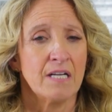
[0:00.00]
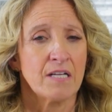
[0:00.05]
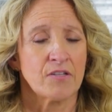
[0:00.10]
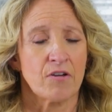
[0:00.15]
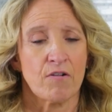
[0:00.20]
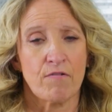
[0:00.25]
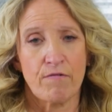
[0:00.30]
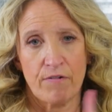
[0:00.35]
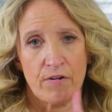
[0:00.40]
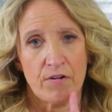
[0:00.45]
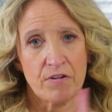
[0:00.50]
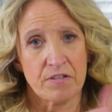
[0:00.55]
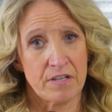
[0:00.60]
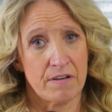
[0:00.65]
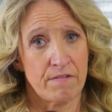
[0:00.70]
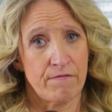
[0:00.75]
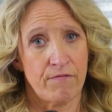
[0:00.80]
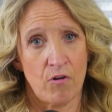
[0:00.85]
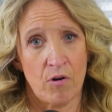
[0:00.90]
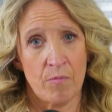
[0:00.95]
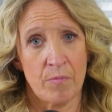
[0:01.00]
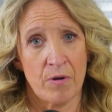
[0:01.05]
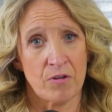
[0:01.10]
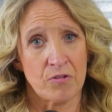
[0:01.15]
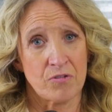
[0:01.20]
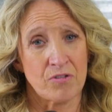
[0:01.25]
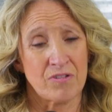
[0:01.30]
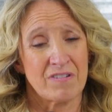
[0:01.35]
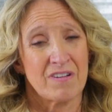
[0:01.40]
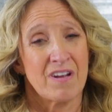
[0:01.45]
So first and
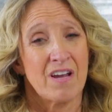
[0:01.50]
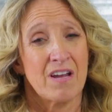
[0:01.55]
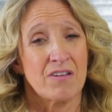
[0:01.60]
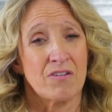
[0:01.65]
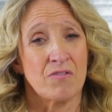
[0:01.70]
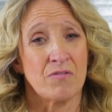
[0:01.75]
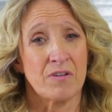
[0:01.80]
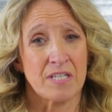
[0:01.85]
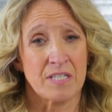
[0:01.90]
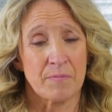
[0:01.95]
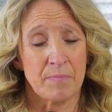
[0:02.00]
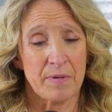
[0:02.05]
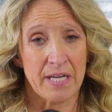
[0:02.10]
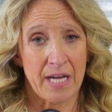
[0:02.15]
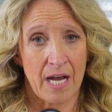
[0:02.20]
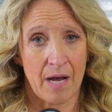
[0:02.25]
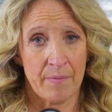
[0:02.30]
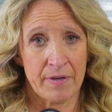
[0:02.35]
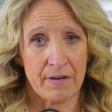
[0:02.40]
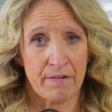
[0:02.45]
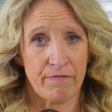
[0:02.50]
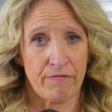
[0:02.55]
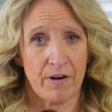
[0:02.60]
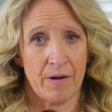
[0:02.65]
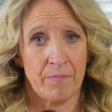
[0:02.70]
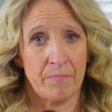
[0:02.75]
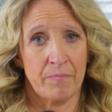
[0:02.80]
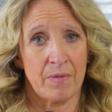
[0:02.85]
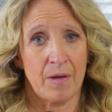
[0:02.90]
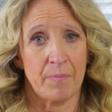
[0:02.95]
foremost, you need to be coming
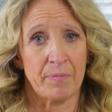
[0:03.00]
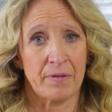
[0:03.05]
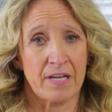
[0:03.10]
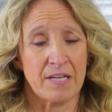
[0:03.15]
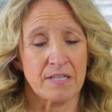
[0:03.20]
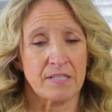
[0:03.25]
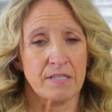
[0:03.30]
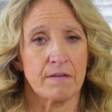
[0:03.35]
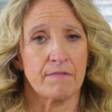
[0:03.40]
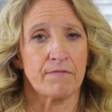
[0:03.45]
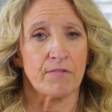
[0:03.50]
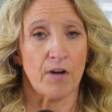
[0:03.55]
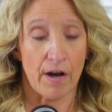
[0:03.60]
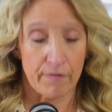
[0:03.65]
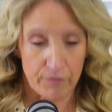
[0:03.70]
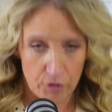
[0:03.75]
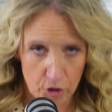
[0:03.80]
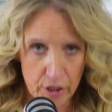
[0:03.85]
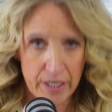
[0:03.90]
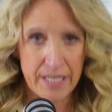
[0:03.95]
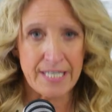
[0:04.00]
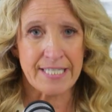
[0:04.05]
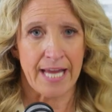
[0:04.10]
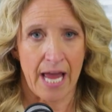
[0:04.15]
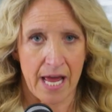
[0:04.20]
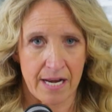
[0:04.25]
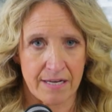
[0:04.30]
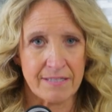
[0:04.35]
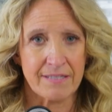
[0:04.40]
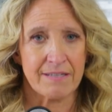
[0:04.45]
from a place of good
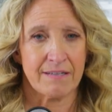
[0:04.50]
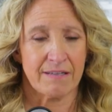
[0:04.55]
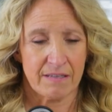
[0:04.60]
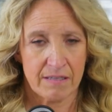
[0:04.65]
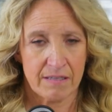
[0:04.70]
intent.